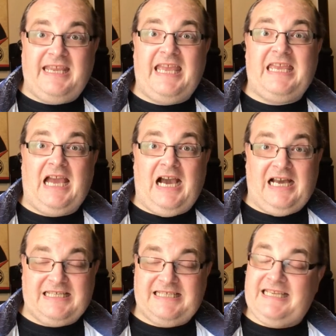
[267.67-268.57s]
get your
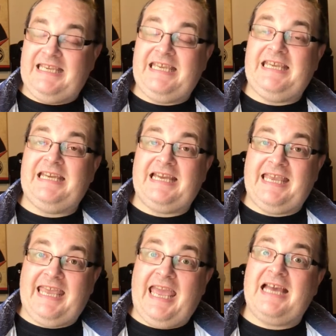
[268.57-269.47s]
ass in gear
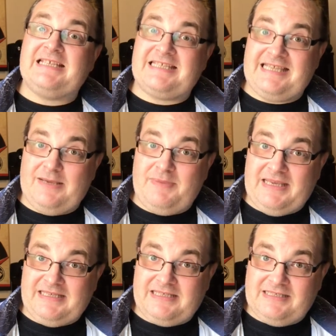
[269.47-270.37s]
and get us The
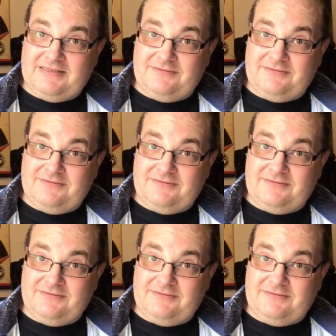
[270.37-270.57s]
Abyss.